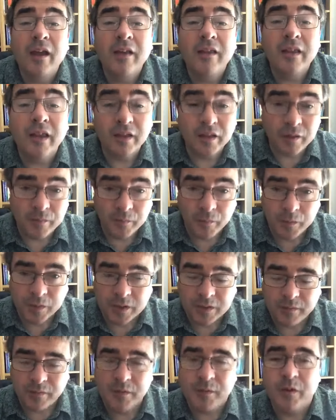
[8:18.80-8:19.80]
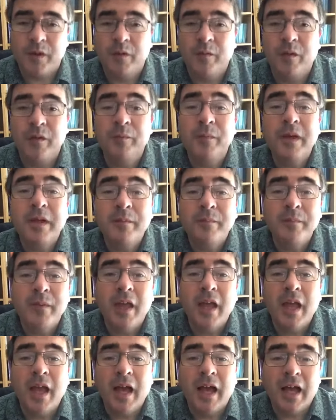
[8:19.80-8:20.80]
Thank you, folks, for joining with me.
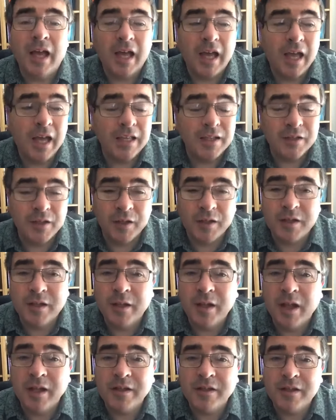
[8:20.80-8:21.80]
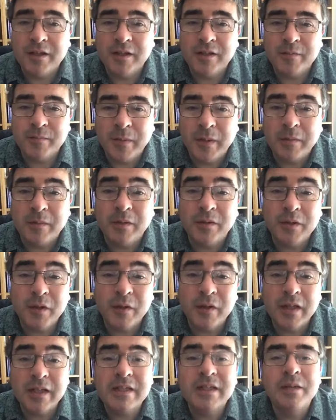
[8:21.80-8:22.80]
It's good to be able to do
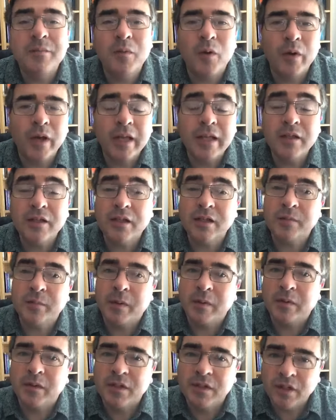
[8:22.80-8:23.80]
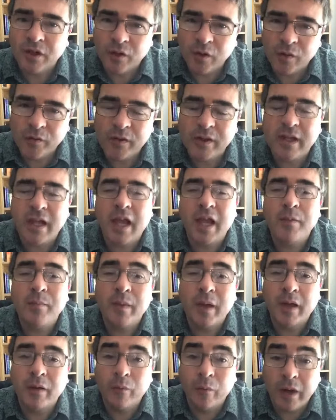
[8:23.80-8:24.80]
this in the morning, just to be able to start off the day
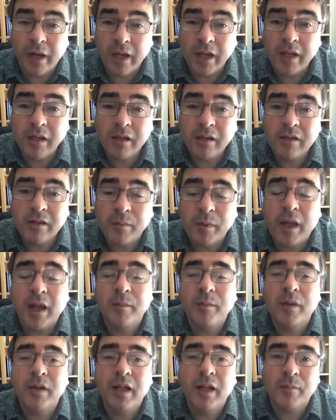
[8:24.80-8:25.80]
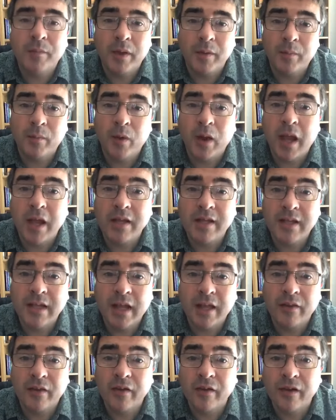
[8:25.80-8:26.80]
by reading the Bible and by praying
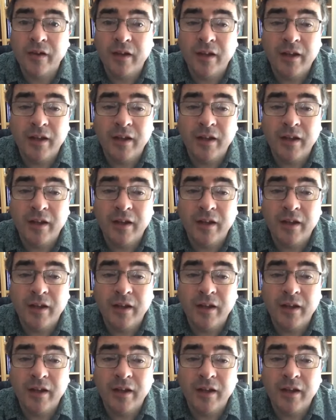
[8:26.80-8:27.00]
together.